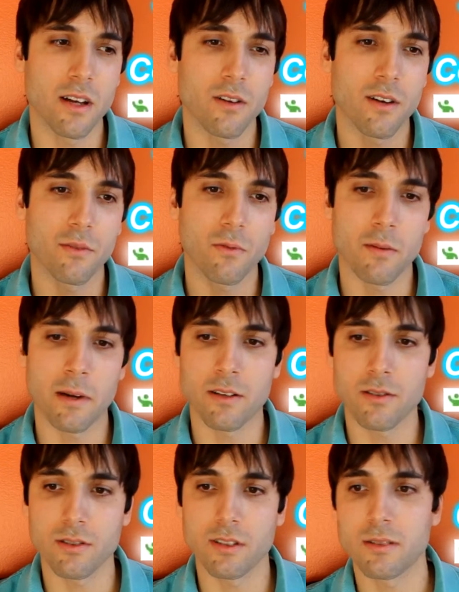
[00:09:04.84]
way I don't have to worry about
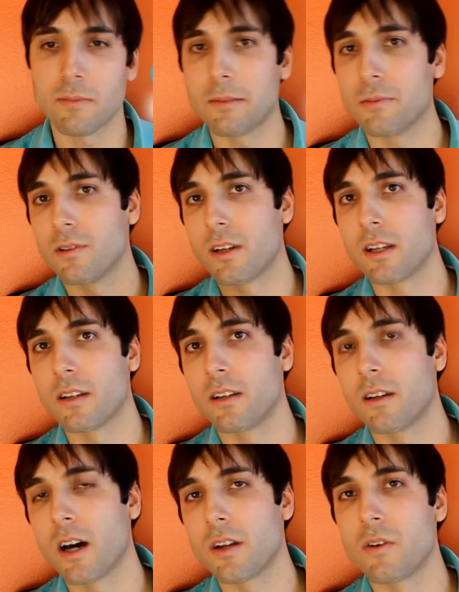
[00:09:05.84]
using DisplayPort and
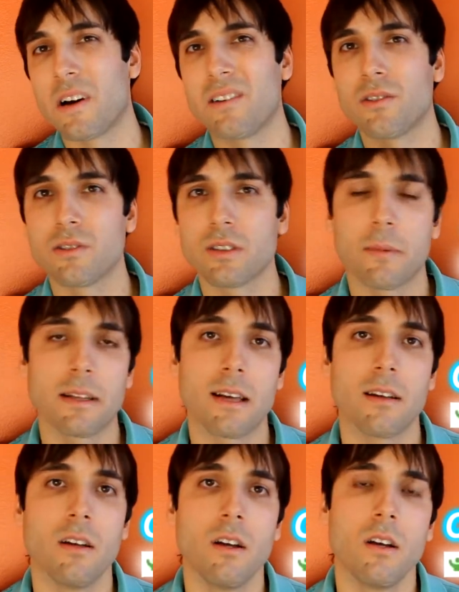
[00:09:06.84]
audio out or something
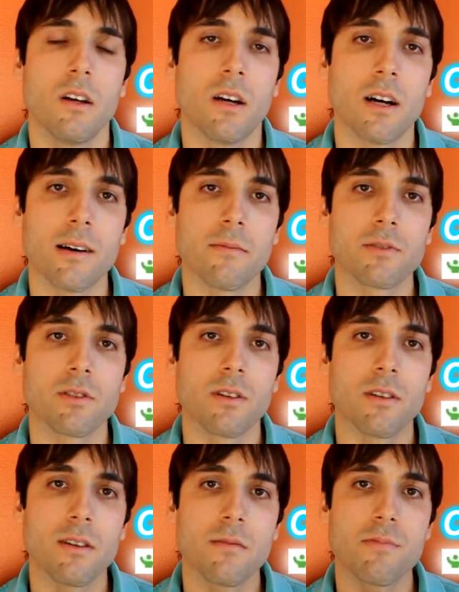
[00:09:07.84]
like that.
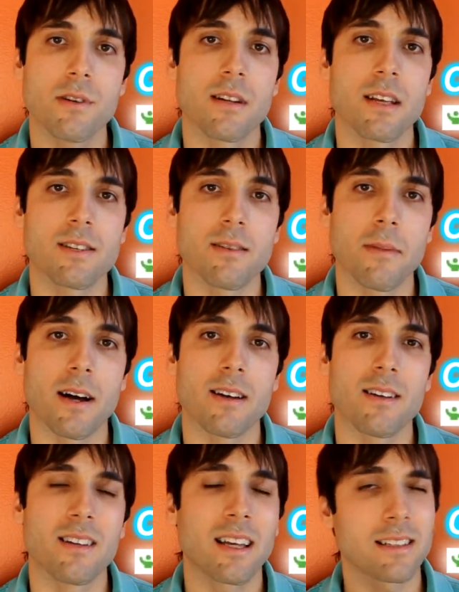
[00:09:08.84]
So put an HDMI,
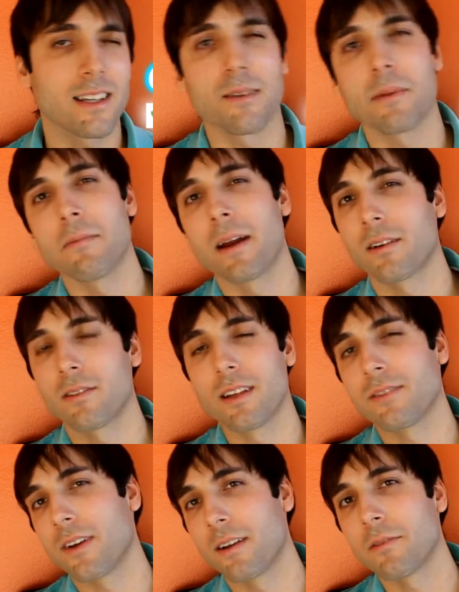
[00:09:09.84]
and like I said, it could be micro,
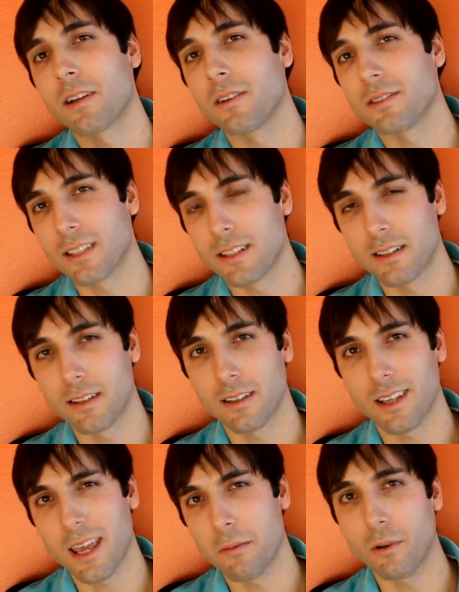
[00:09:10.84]
that's fine. We can always get a
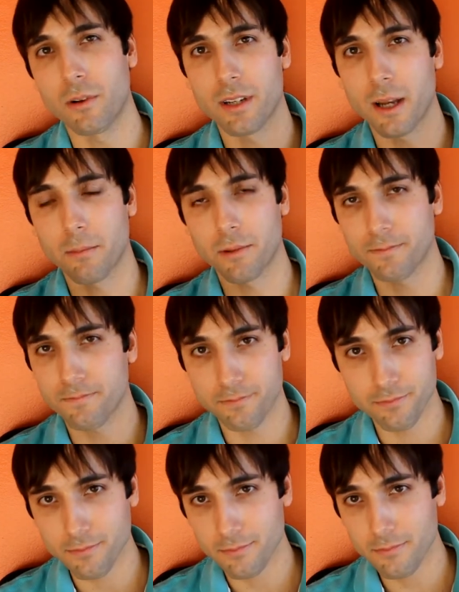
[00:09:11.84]
cable or adapter.
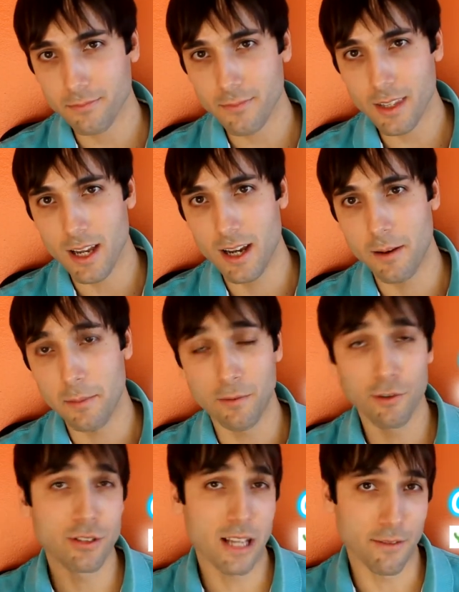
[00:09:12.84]
But
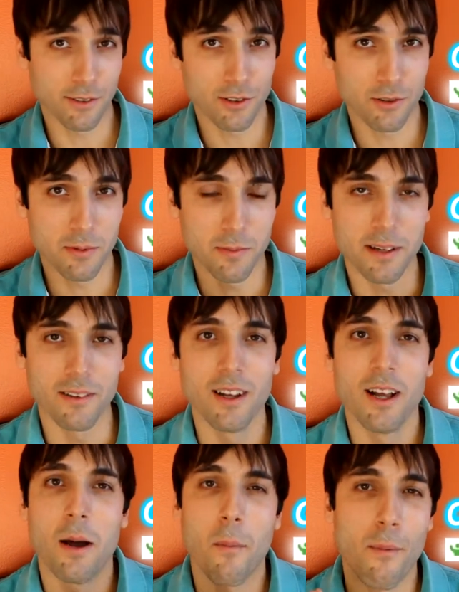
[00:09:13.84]
full size of course would be better.
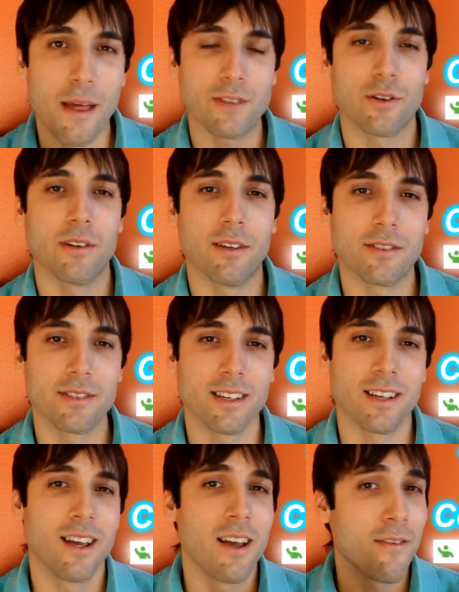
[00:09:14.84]
But that's what I'd love to see.
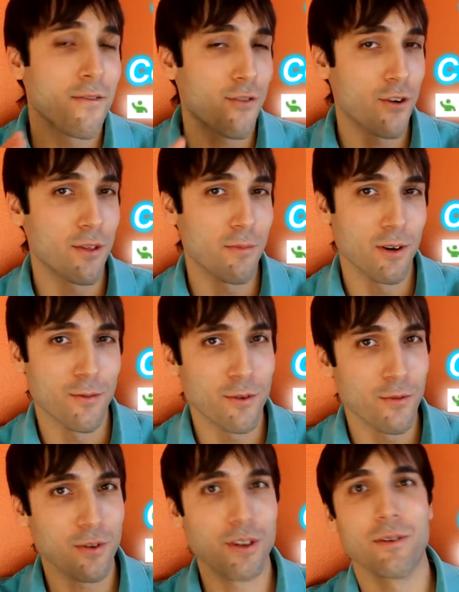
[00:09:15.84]
Furthermore, if
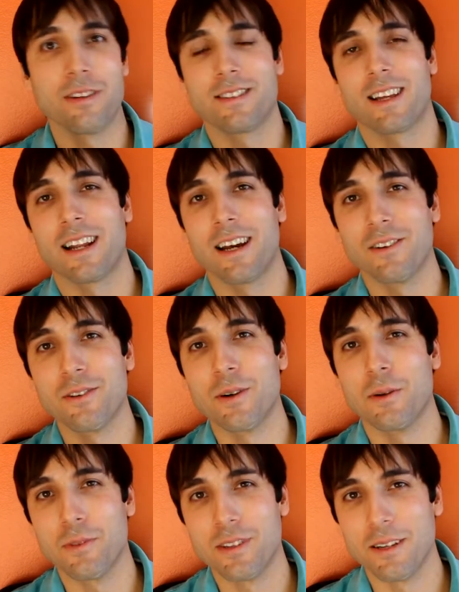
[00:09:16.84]
you really want to take it out,
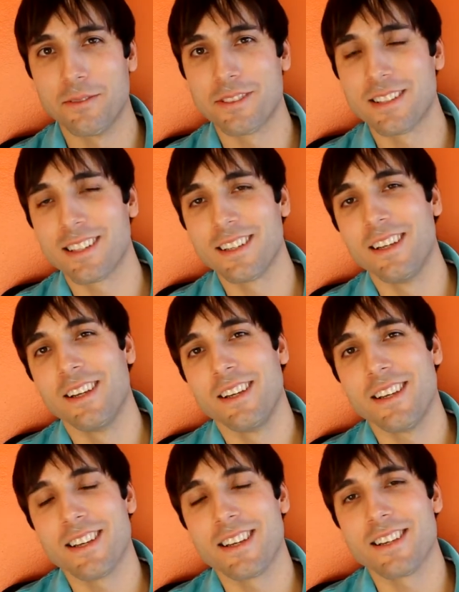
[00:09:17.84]
I'd really love to see
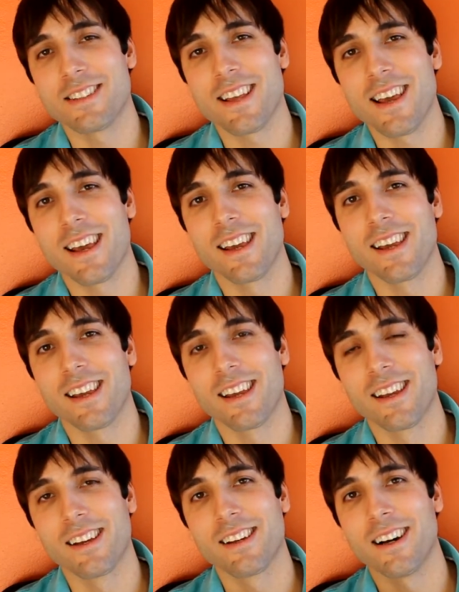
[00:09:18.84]
is like
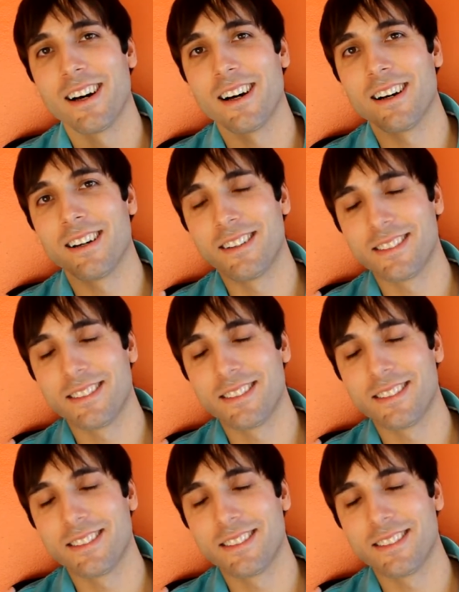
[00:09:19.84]
I